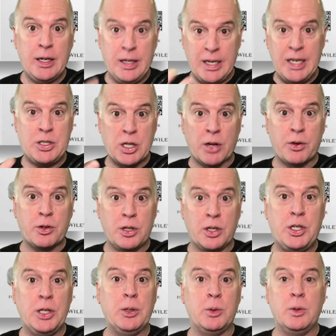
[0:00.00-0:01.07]
each other to
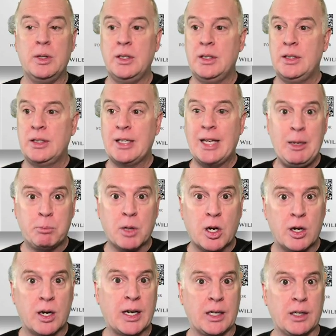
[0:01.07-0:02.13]
do. Keep
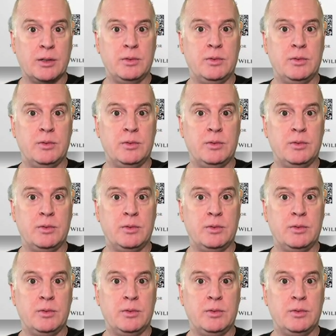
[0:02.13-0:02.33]
learning.